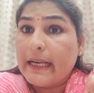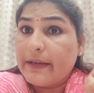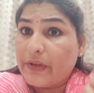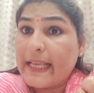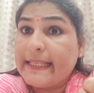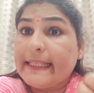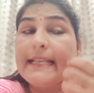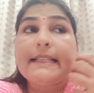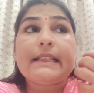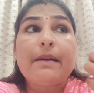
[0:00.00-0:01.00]

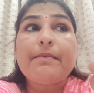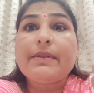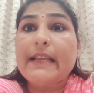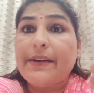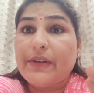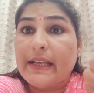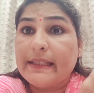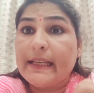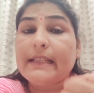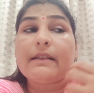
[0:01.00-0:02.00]
tenses, some
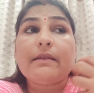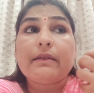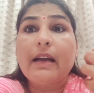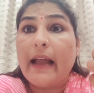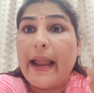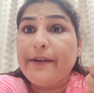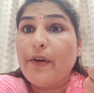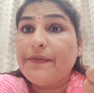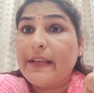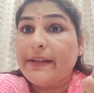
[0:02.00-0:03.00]
sentences, the kind
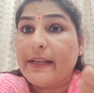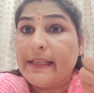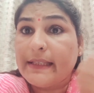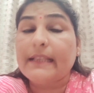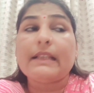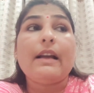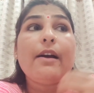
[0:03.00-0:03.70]
of sentences,